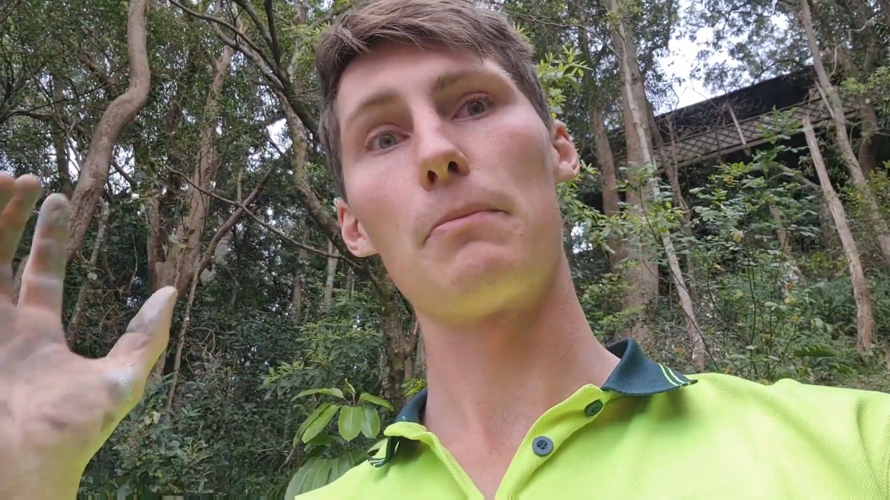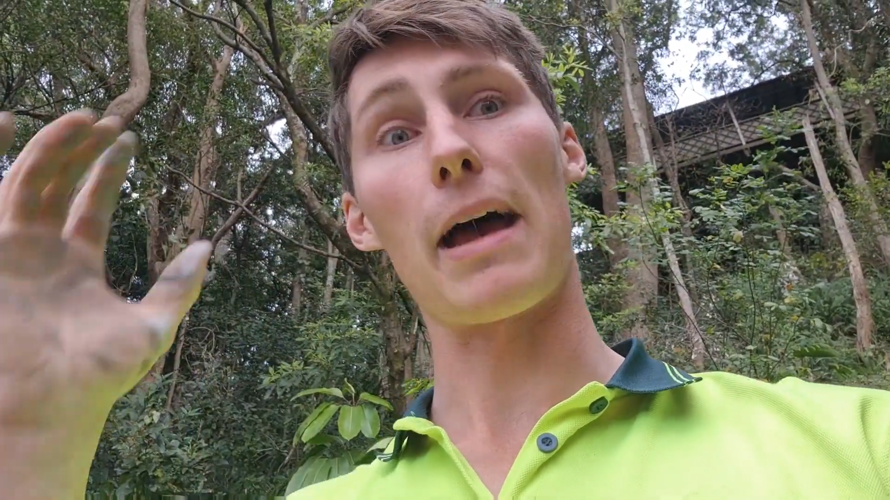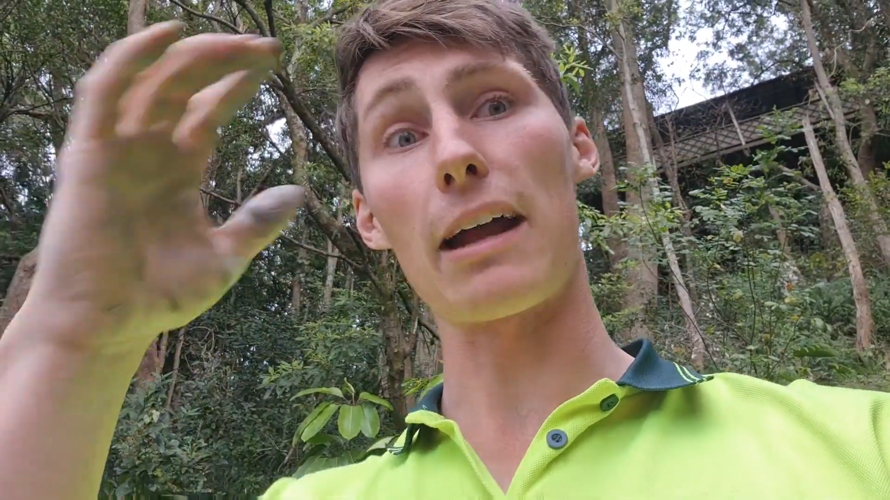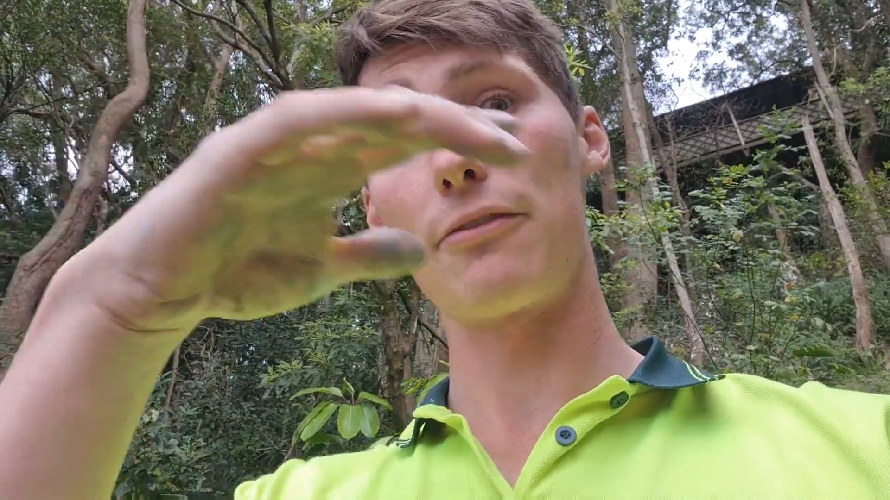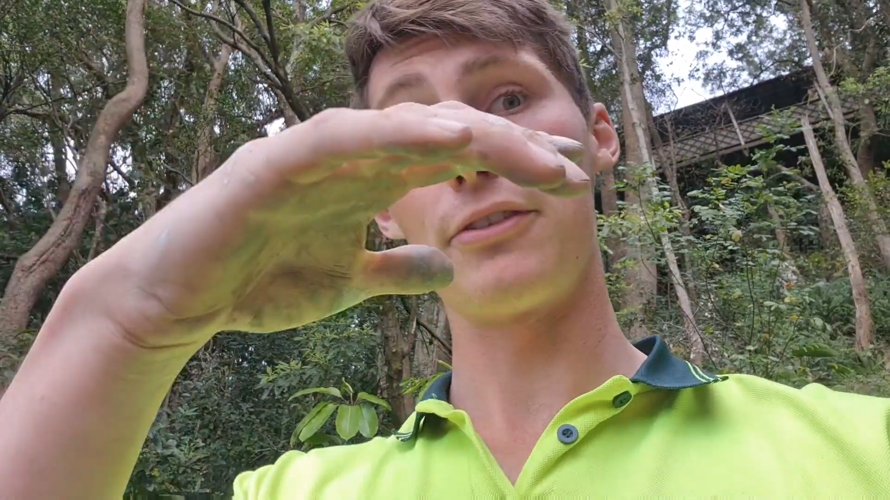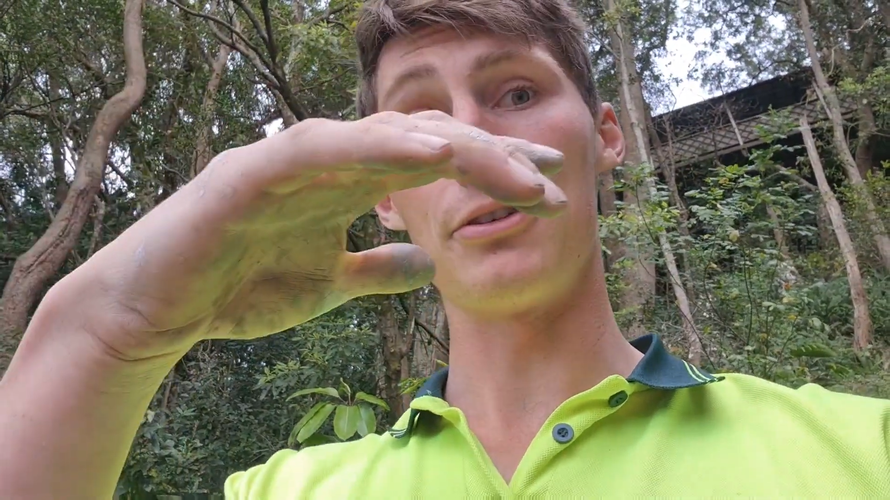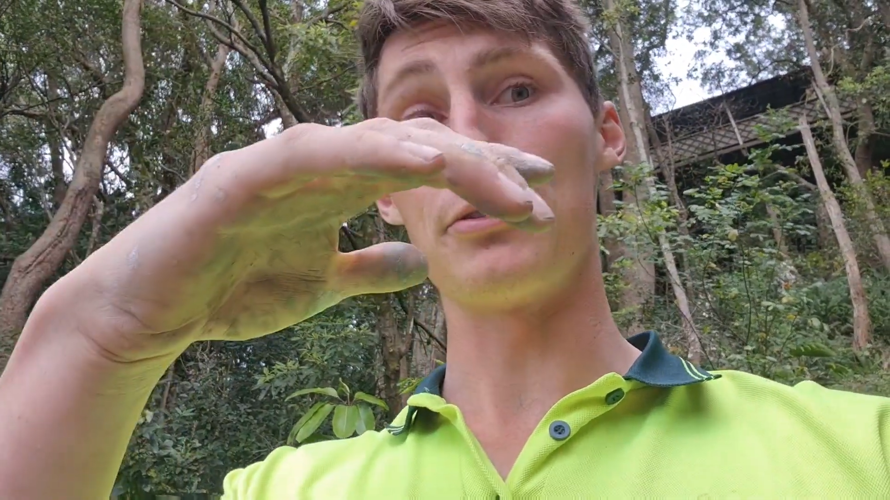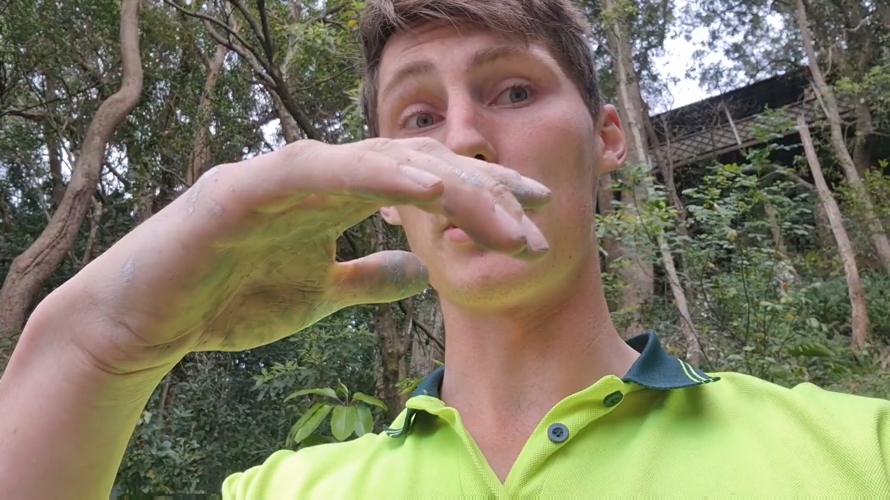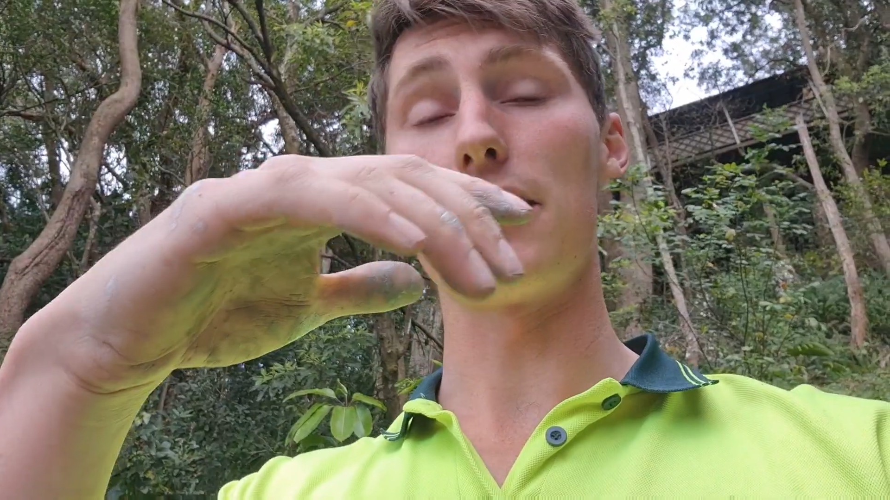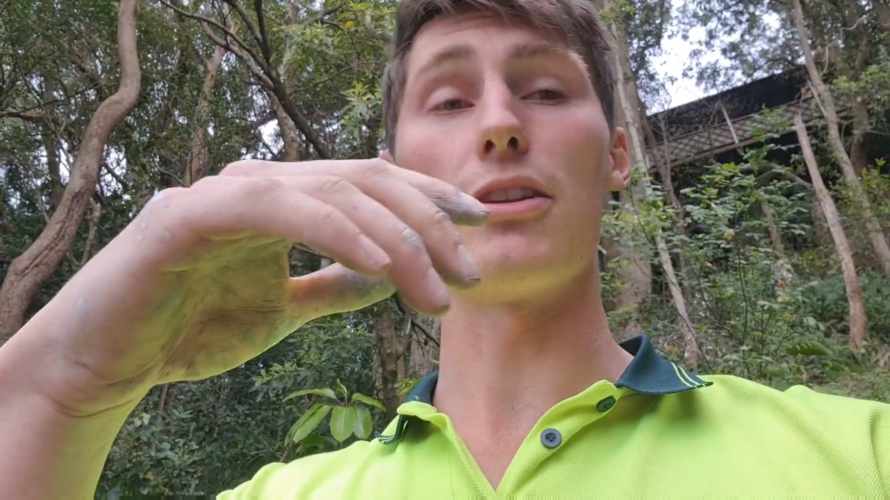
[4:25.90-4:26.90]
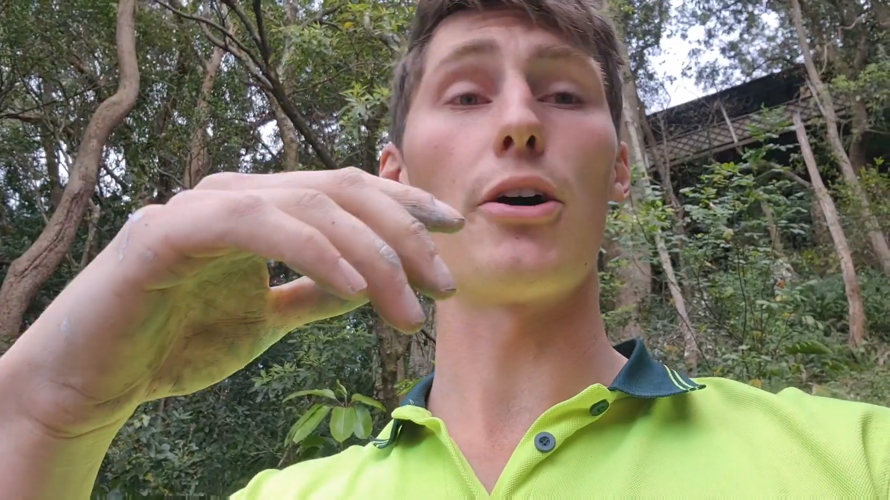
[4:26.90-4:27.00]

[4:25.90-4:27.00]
backfill, that